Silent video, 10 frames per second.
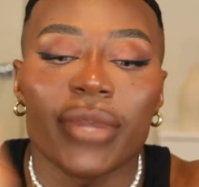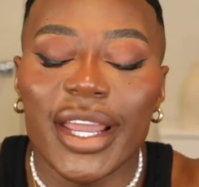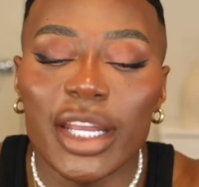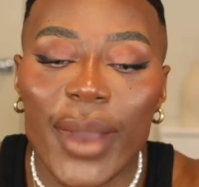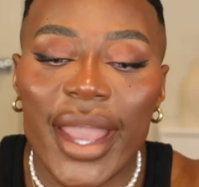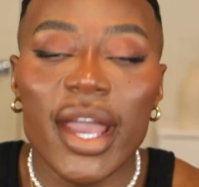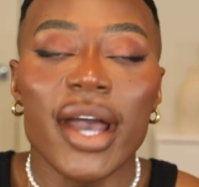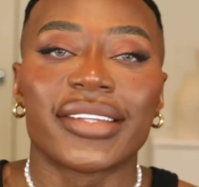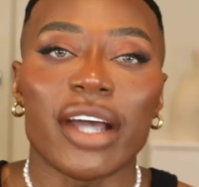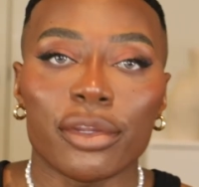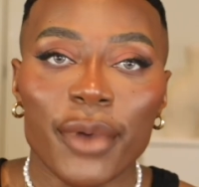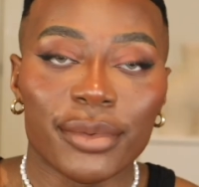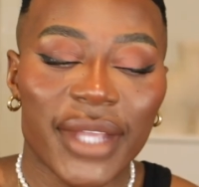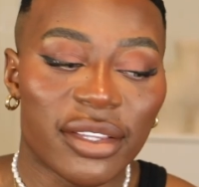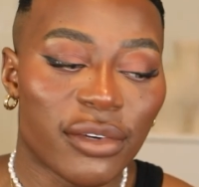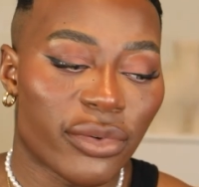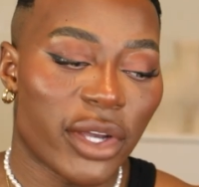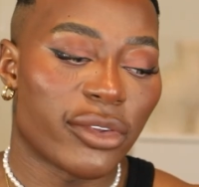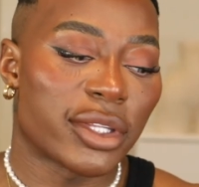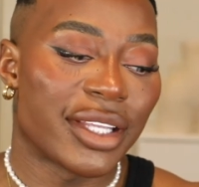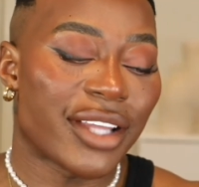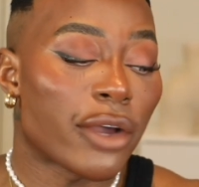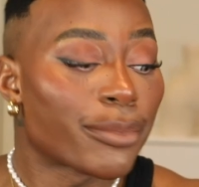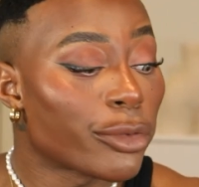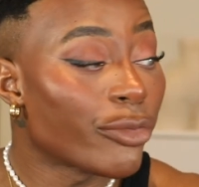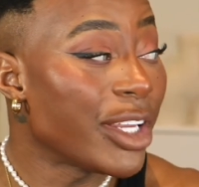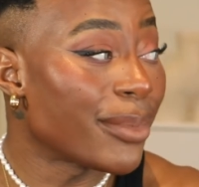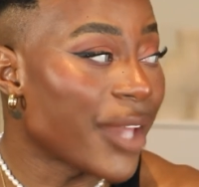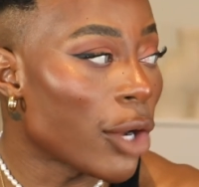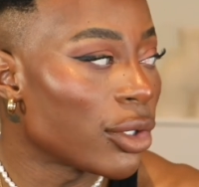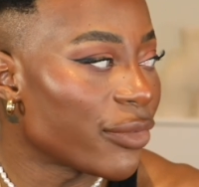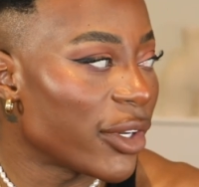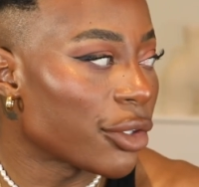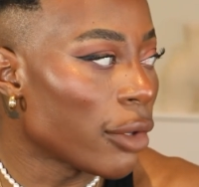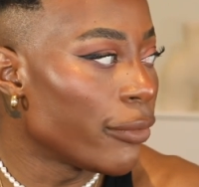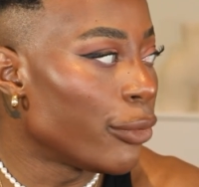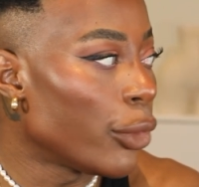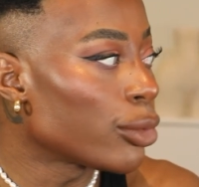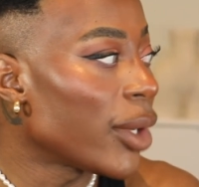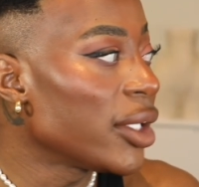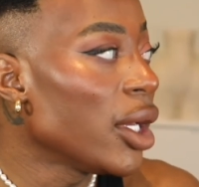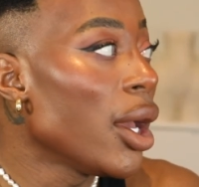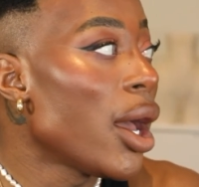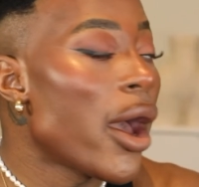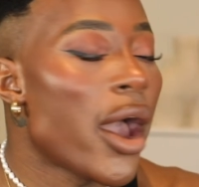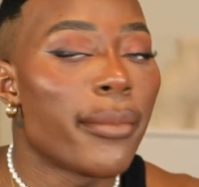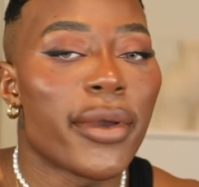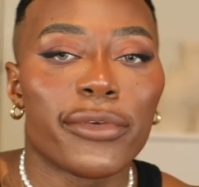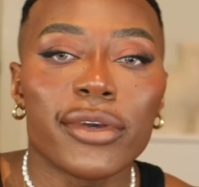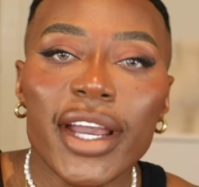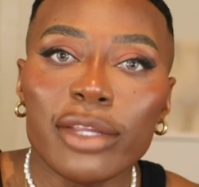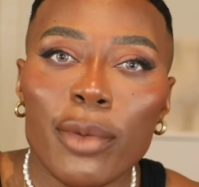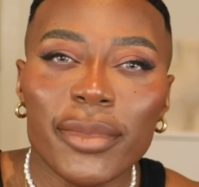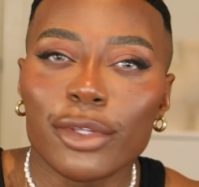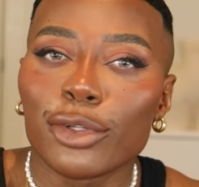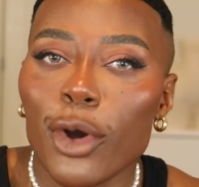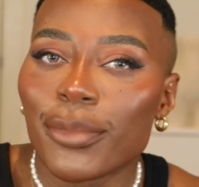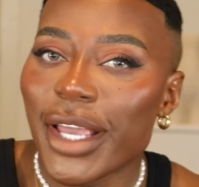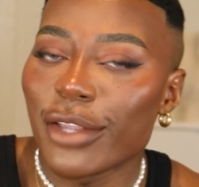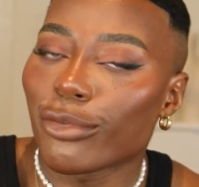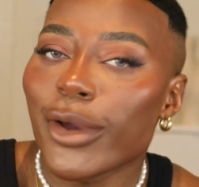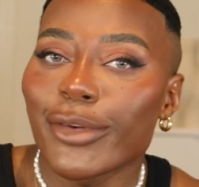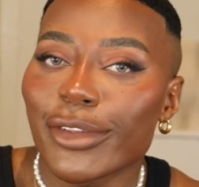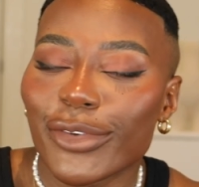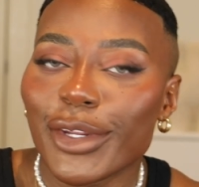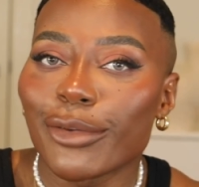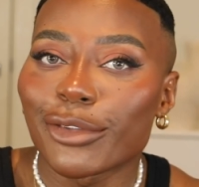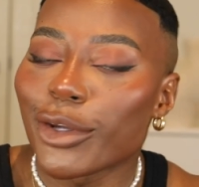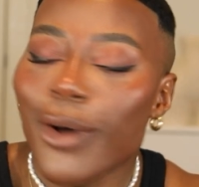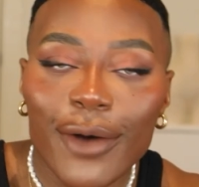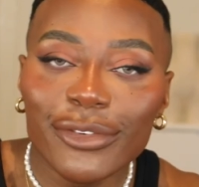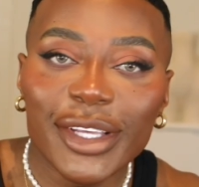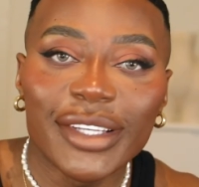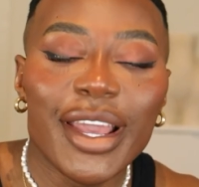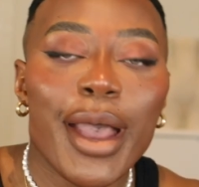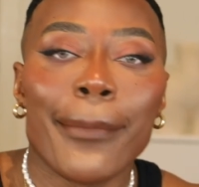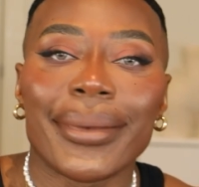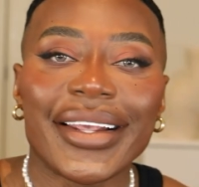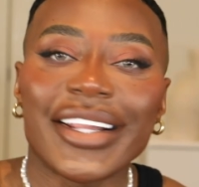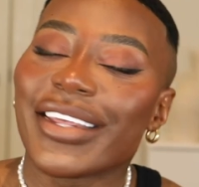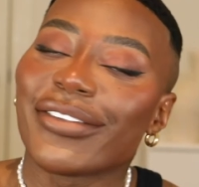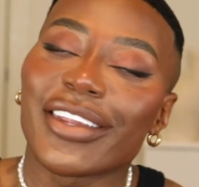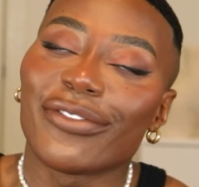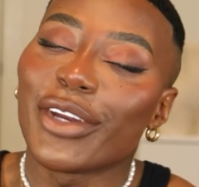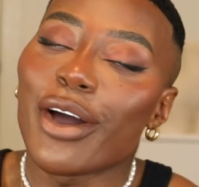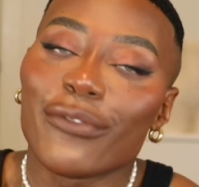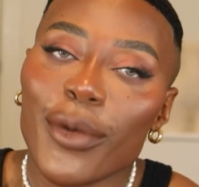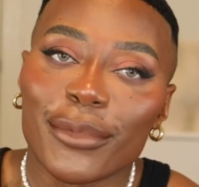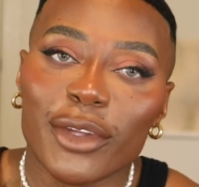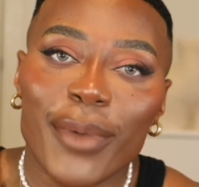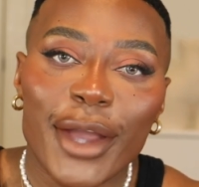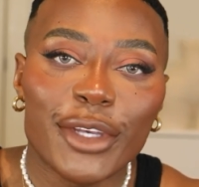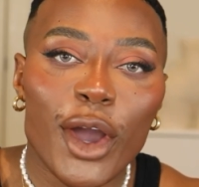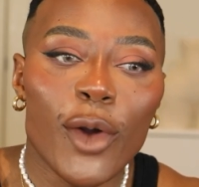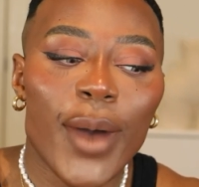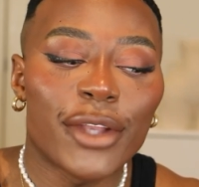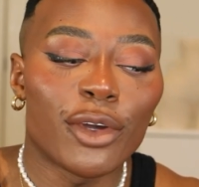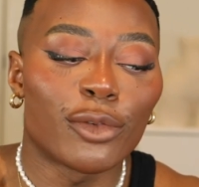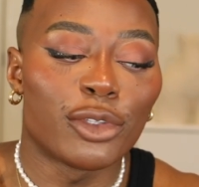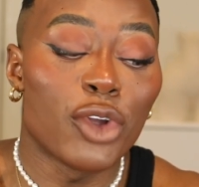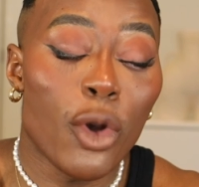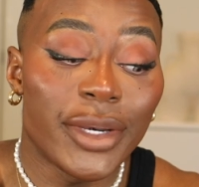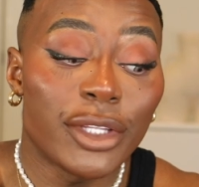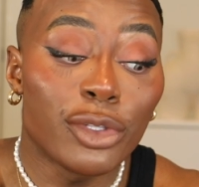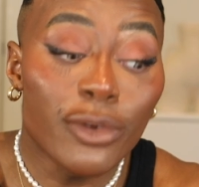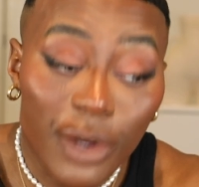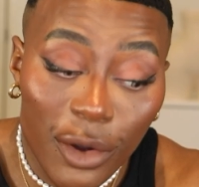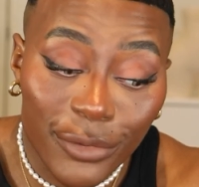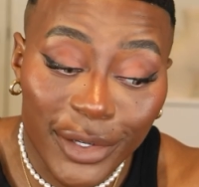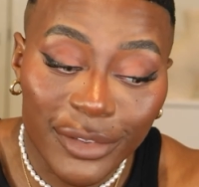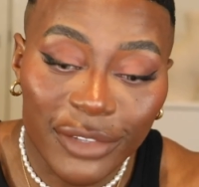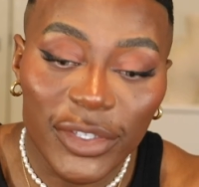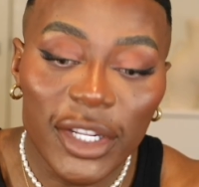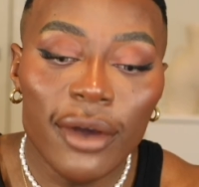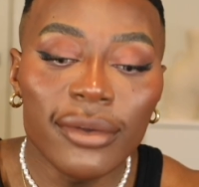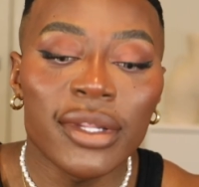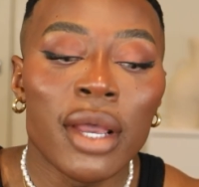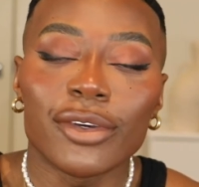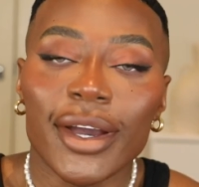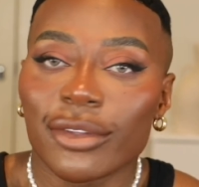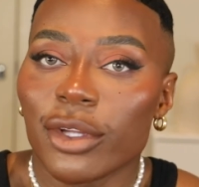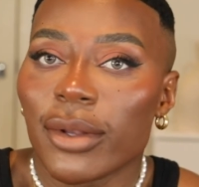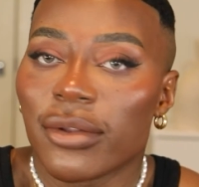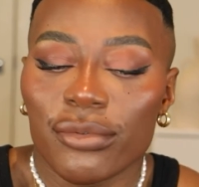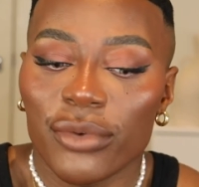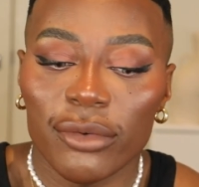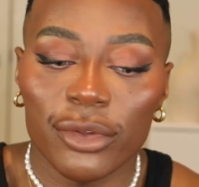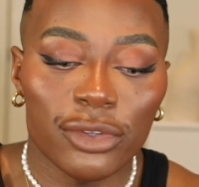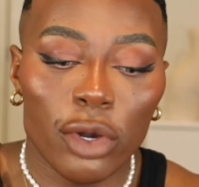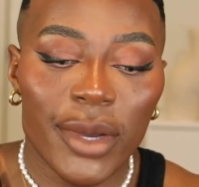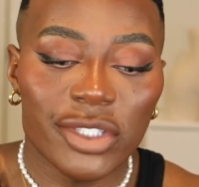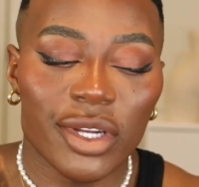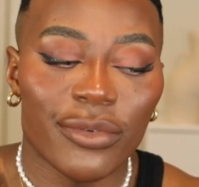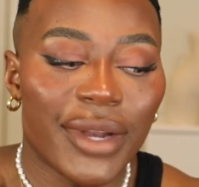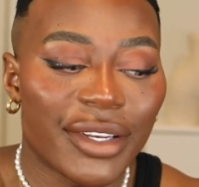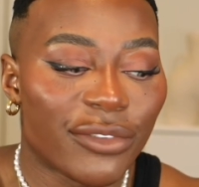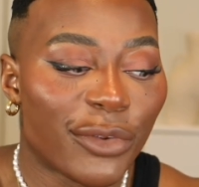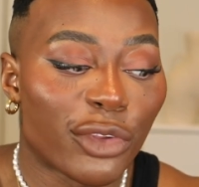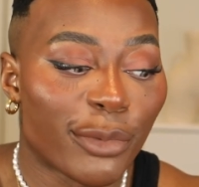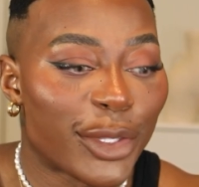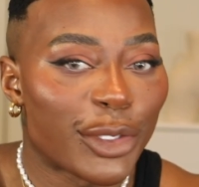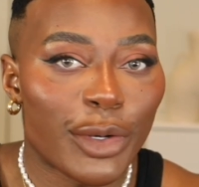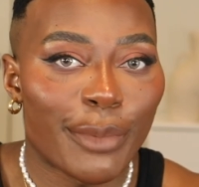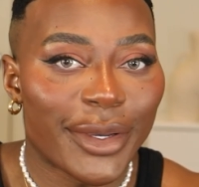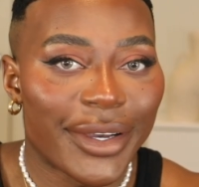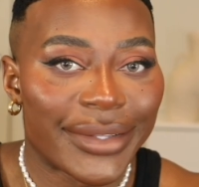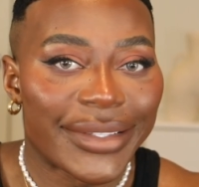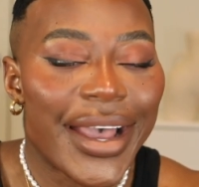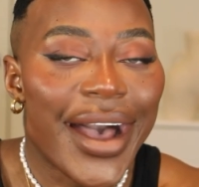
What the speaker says: anyway, that was my updated fragrances. I'm really upset I couldn't find a Tom Ford one. If you guys want me to do updated fragrance videos so often, please give this video a thumbs up. I know I don't normally do a lot of fragrance videos. You guys know I love fragrance so much, and I feel like this video is gonna be so long because